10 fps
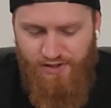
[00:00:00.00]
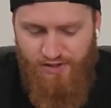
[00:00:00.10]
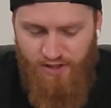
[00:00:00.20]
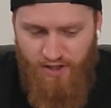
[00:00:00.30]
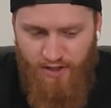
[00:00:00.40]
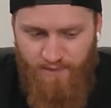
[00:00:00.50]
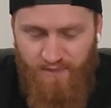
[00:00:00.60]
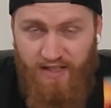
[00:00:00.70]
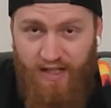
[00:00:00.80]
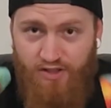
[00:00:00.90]
So
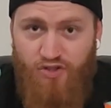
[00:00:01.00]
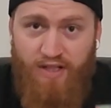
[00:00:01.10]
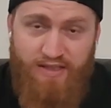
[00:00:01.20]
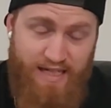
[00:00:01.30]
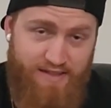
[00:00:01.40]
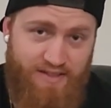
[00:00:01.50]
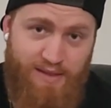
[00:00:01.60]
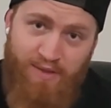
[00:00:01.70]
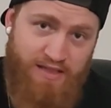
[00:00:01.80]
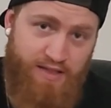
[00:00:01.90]
keen to try these out in
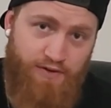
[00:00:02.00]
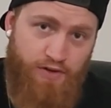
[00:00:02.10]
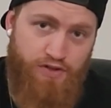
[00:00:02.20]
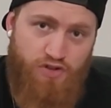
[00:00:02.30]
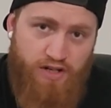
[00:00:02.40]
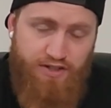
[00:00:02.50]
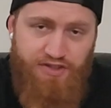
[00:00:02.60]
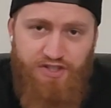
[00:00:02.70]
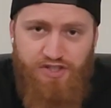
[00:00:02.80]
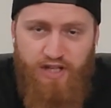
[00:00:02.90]
summer, as I've only tried in
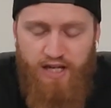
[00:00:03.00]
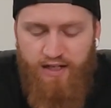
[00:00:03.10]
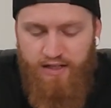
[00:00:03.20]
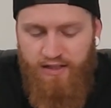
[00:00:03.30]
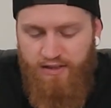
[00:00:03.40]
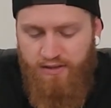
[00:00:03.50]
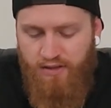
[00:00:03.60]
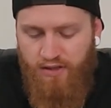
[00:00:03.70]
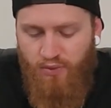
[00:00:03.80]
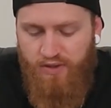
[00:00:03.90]
ginger out in
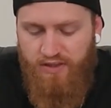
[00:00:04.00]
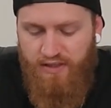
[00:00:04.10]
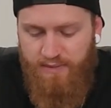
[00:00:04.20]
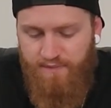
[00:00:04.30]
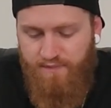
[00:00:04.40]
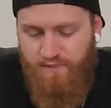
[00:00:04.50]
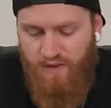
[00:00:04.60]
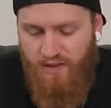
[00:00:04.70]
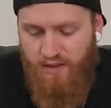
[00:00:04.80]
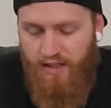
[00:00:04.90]
the winter.
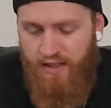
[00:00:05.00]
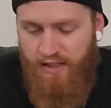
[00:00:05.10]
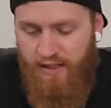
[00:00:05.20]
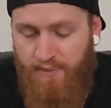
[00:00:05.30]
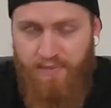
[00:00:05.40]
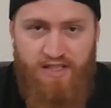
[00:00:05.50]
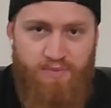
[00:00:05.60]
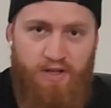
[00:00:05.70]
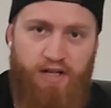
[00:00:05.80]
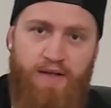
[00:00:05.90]

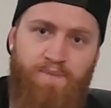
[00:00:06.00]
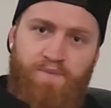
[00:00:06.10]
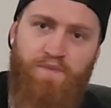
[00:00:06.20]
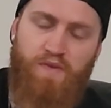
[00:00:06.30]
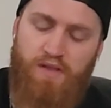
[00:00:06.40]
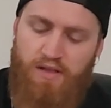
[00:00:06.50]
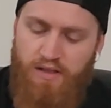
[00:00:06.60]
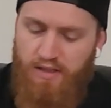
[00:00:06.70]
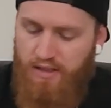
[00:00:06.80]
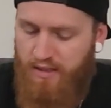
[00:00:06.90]
That's my
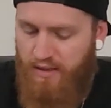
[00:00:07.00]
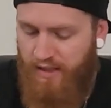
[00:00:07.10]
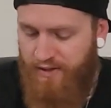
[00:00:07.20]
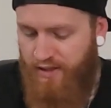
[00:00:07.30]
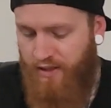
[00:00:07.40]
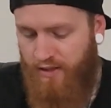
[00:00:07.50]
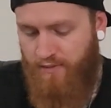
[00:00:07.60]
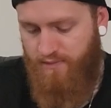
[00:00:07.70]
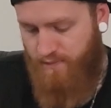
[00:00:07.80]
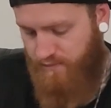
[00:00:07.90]
other
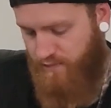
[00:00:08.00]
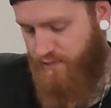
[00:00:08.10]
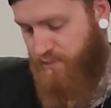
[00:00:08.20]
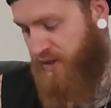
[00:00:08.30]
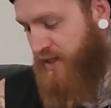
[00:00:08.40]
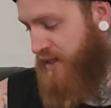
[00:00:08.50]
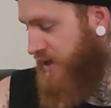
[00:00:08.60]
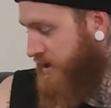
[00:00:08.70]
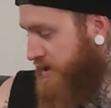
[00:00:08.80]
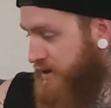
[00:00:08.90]
bit of
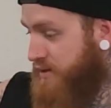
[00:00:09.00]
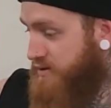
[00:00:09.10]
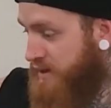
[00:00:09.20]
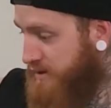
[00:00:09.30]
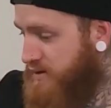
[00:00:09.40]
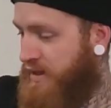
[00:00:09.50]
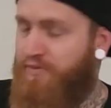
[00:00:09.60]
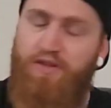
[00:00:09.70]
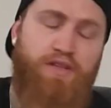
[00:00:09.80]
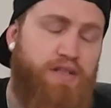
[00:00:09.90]
gear, and that's
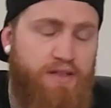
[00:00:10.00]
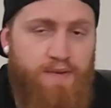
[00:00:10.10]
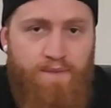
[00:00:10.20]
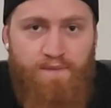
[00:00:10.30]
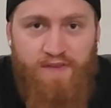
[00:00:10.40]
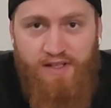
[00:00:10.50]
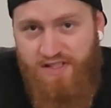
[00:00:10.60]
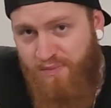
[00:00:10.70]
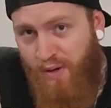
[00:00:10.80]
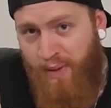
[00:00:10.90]
everything that
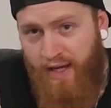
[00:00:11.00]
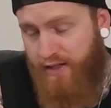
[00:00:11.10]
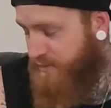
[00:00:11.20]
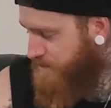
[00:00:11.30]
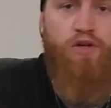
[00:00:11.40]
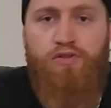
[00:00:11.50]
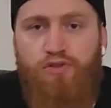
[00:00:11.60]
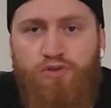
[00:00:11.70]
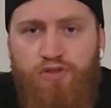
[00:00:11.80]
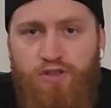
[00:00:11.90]
is in my pack. What I'll
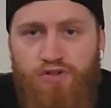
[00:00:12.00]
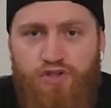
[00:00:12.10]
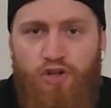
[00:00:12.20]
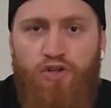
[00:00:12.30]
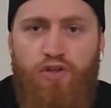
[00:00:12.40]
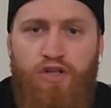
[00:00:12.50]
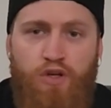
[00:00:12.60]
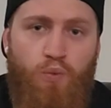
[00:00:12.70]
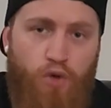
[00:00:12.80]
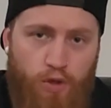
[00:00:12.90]
do is I'll show you
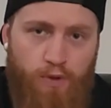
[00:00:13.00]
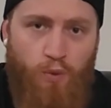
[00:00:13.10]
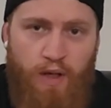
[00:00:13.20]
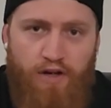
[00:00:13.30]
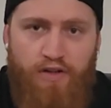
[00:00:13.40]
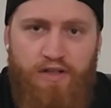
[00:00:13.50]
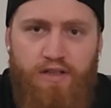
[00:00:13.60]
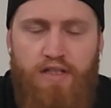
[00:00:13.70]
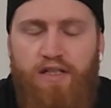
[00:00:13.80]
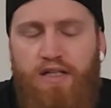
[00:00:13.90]
what I'll be wearing
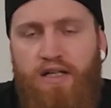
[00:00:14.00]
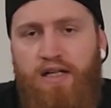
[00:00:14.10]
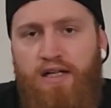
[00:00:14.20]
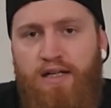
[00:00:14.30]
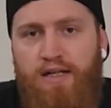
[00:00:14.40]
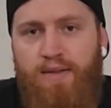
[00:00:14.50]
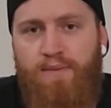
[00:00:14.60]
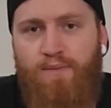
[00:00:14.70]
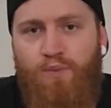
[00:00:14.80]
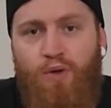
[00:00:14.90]

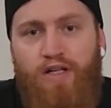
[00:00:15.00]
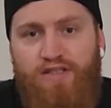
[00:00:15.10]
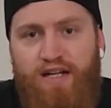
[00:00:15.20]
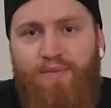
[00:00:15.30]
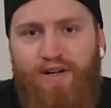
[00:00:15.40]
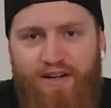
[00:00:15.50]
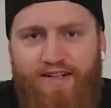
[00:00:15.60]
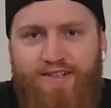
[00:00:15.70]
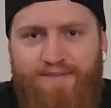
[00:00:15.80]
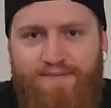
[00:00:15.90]
when I start my
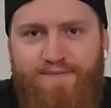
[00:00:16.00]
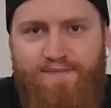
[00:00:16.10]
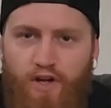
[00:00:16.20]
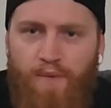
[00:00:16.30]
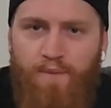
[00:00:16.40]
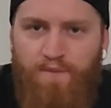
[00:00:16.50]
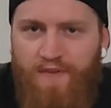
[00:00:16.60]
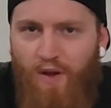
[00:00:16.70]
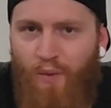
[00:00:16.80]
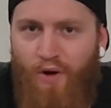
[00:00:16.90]
hike.
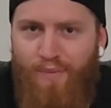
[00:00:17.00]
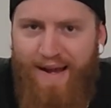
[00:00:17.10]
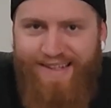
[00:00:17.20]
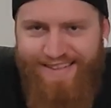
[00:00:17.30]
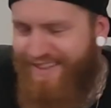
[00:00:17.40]
Welcome back.